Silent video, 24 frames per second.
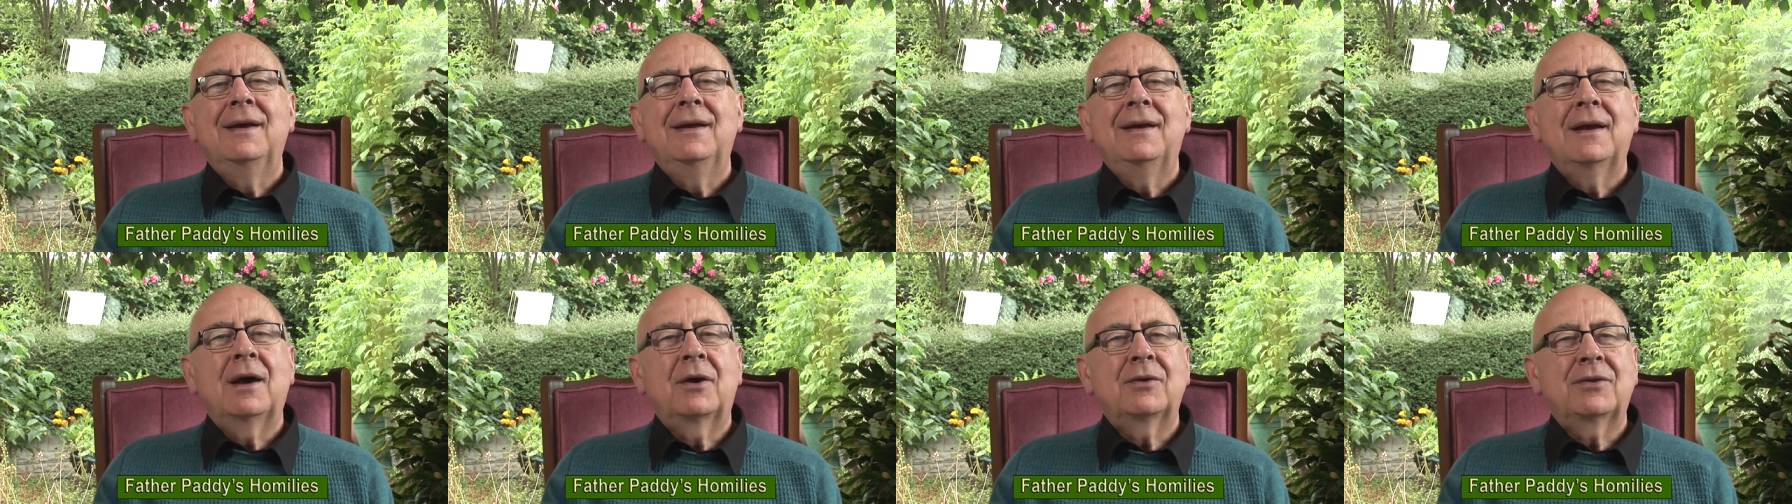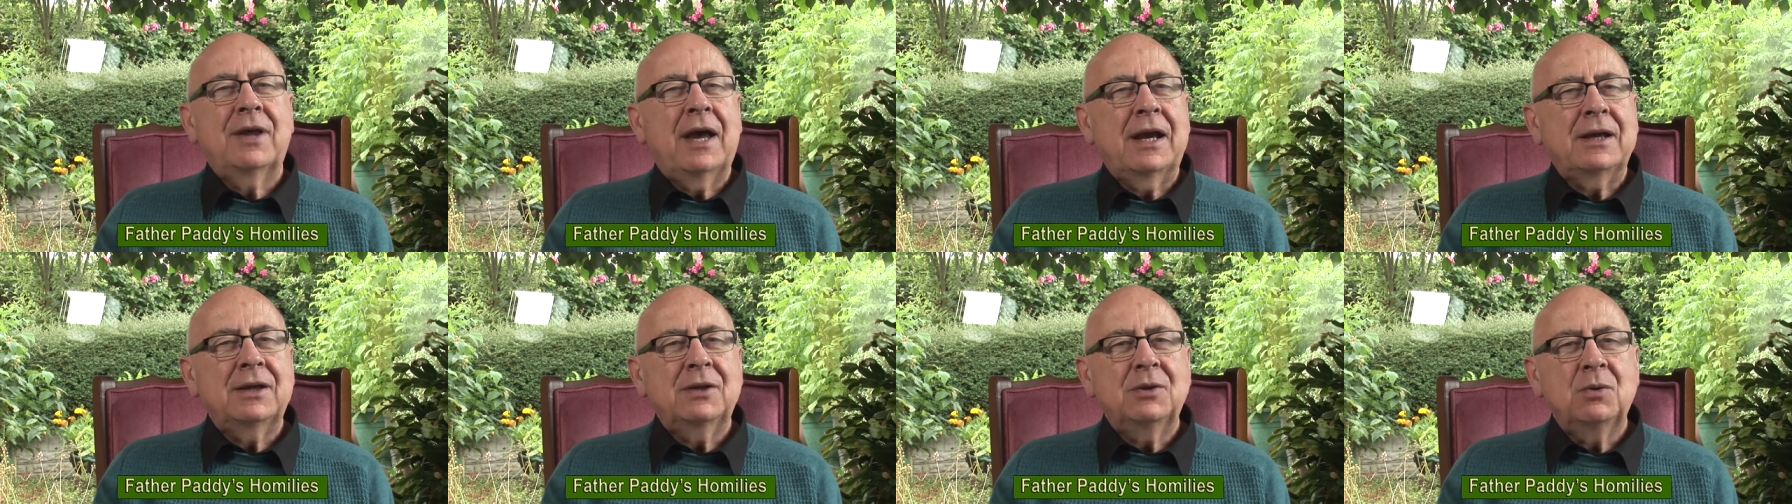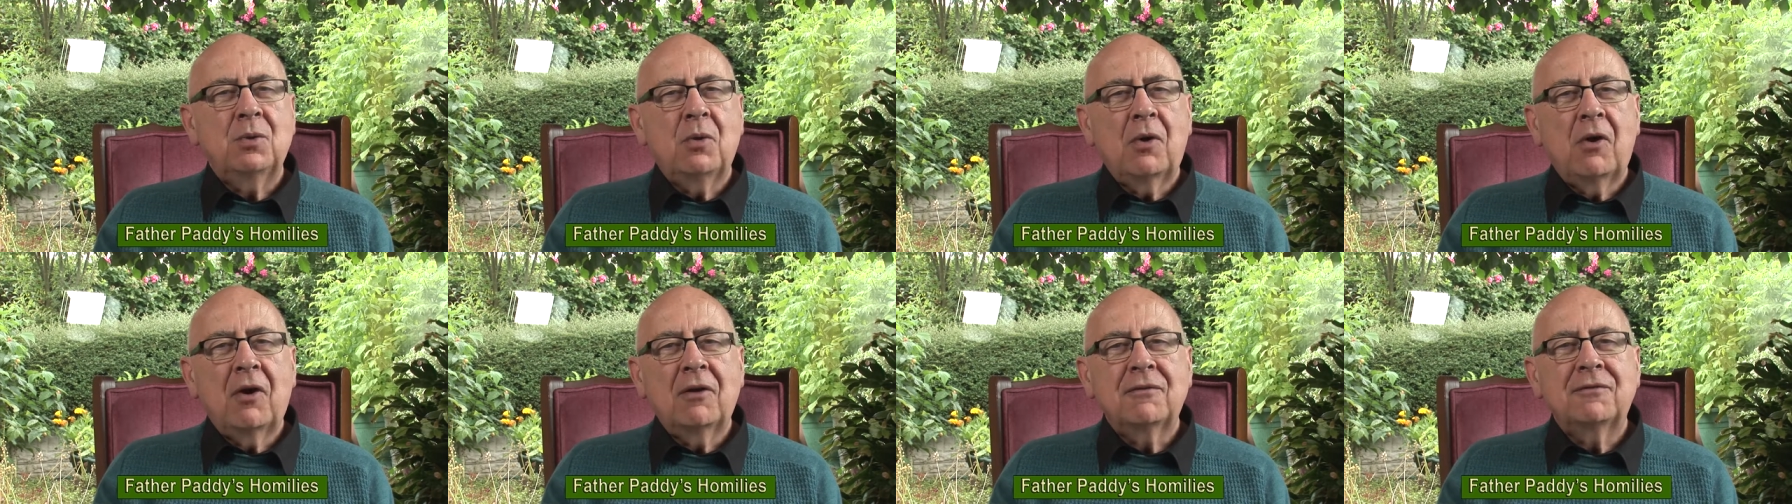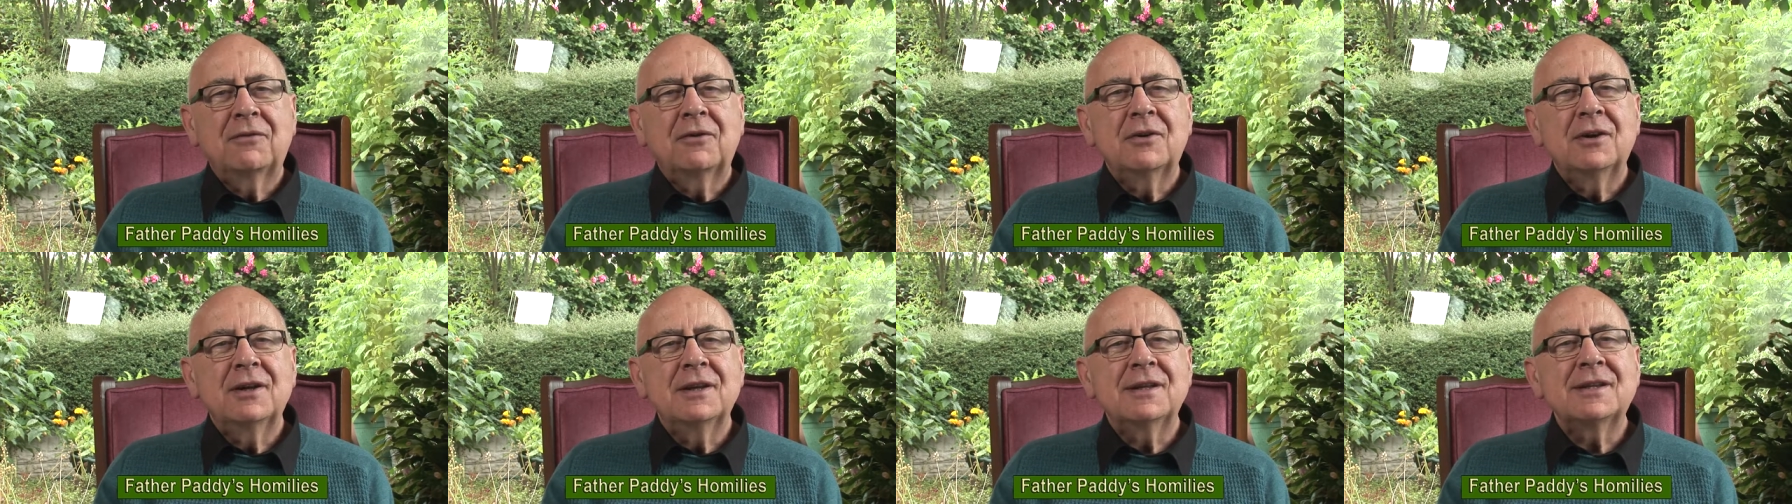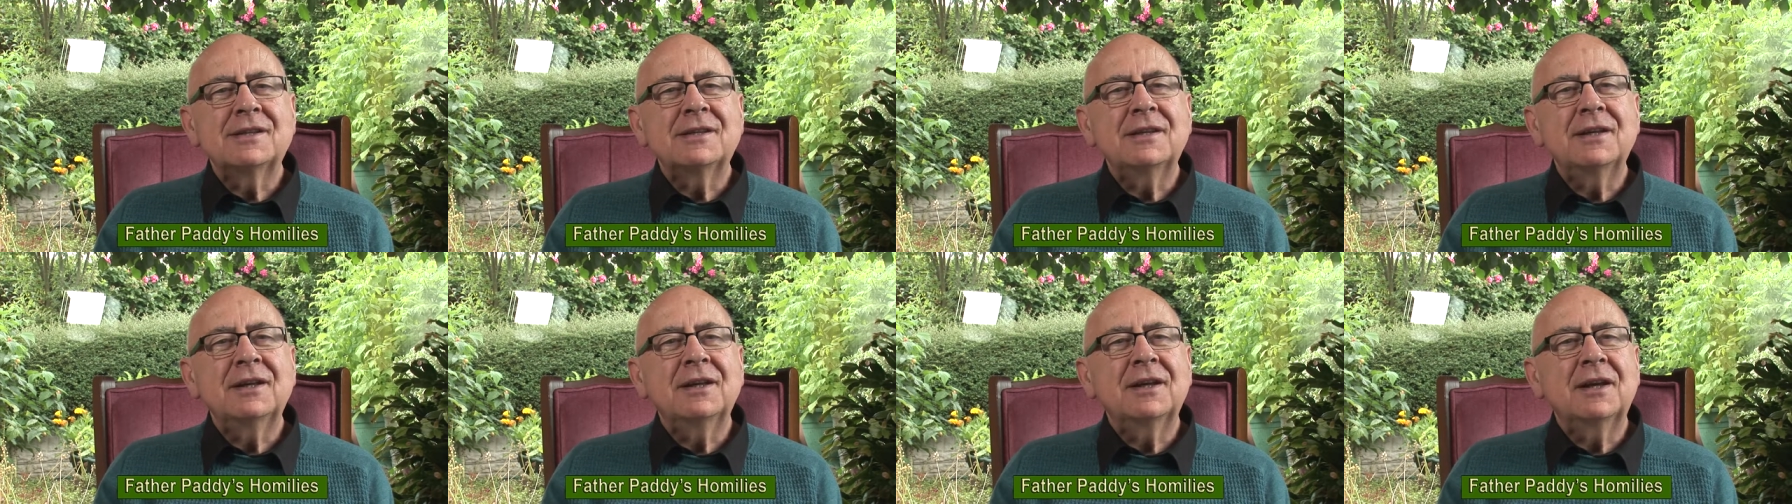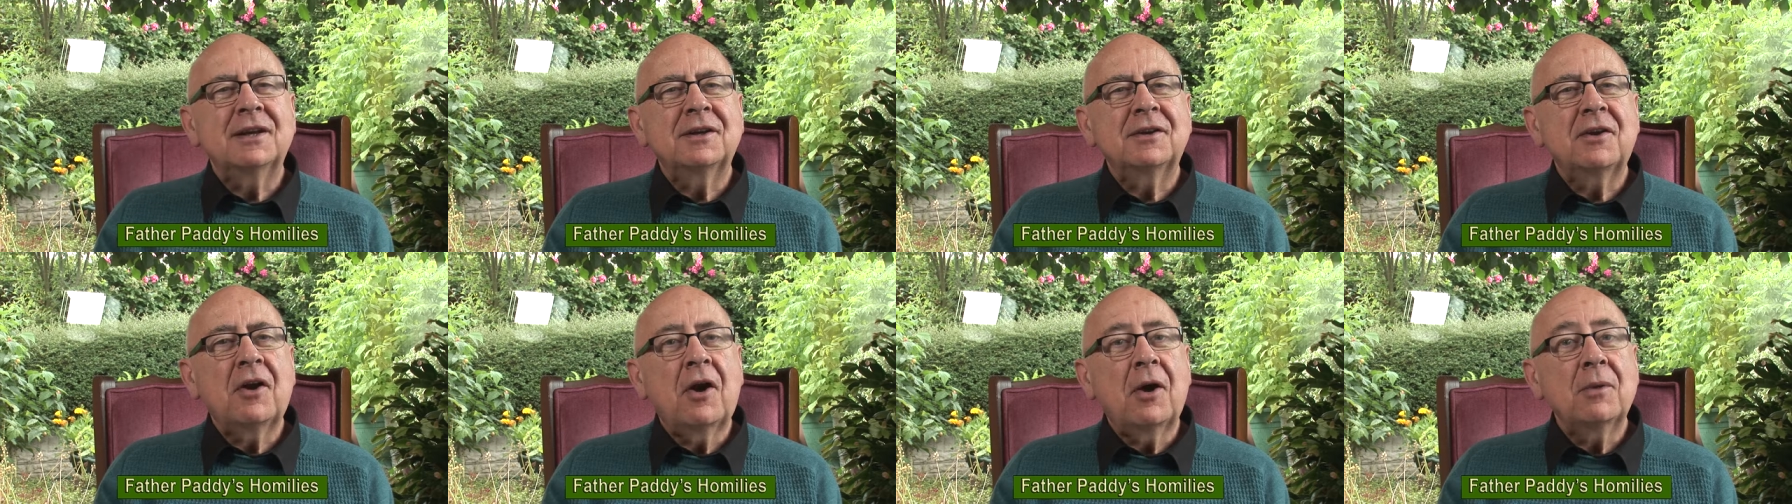Now, thank you all for listening,
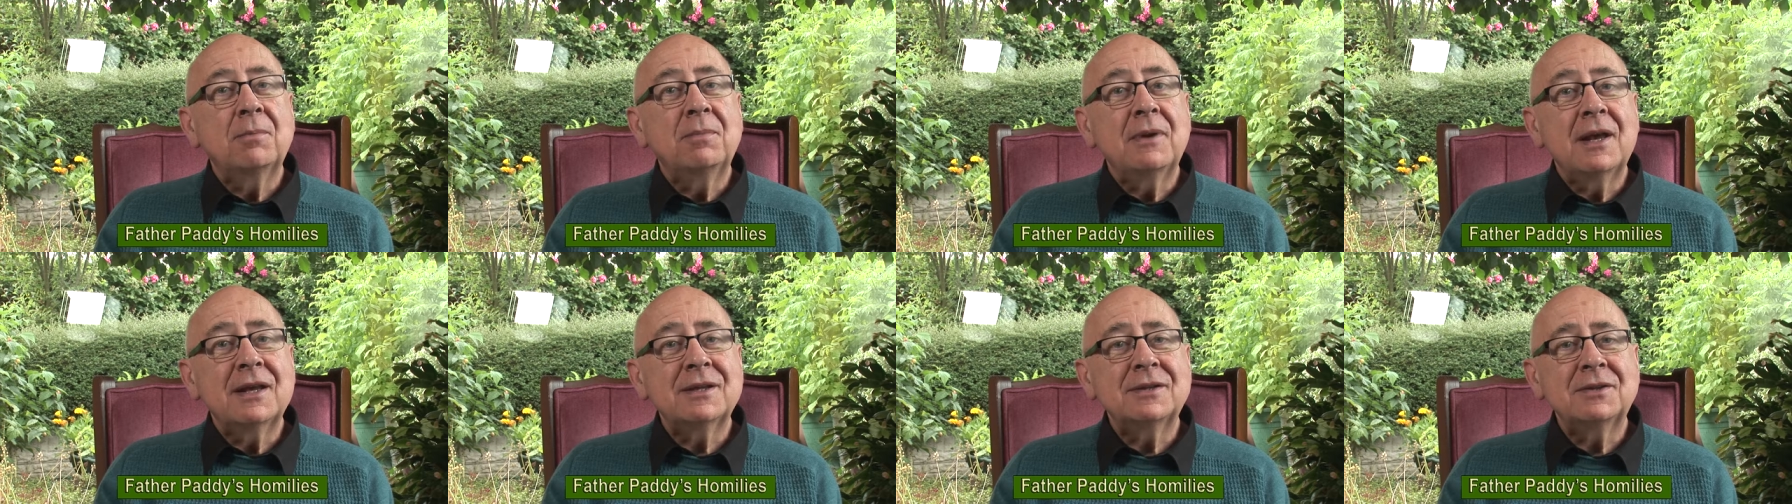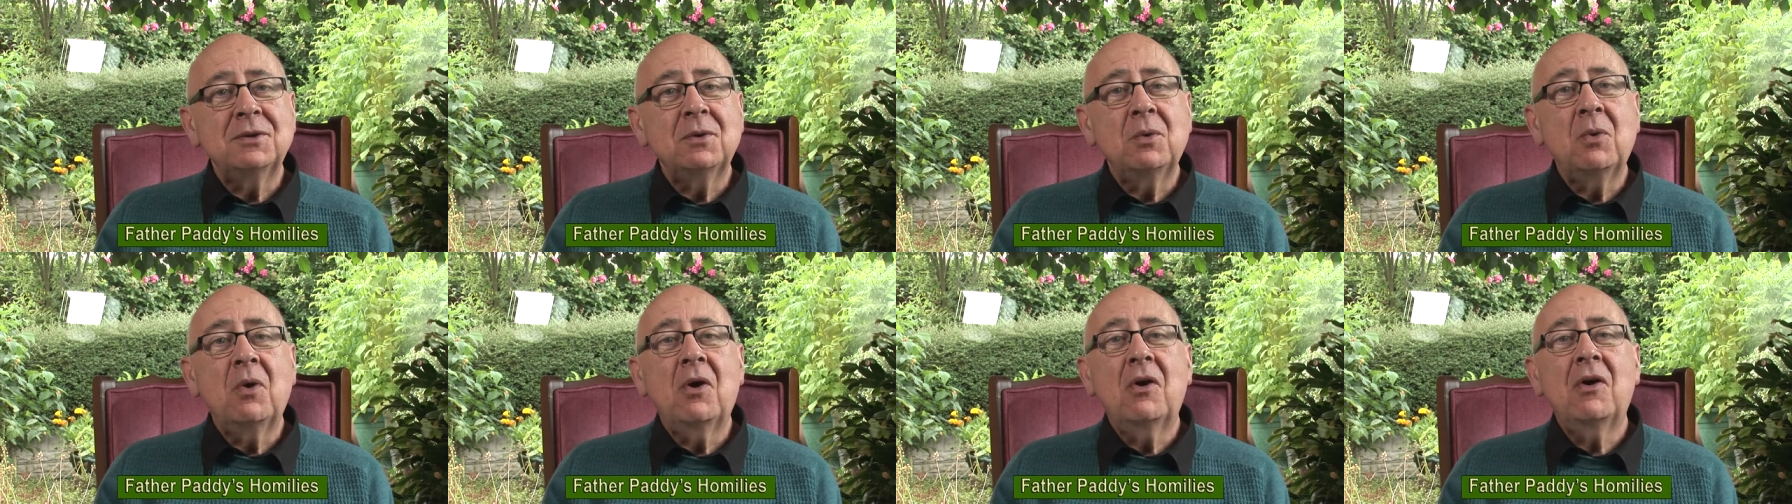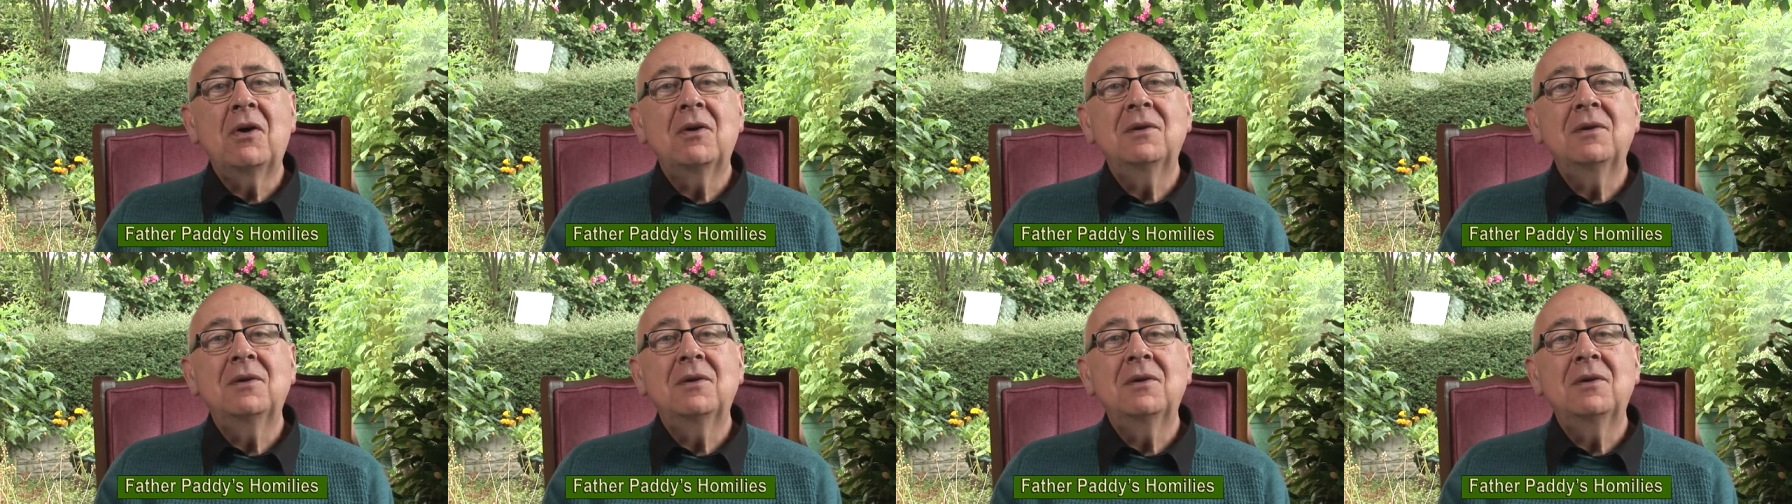and God bless you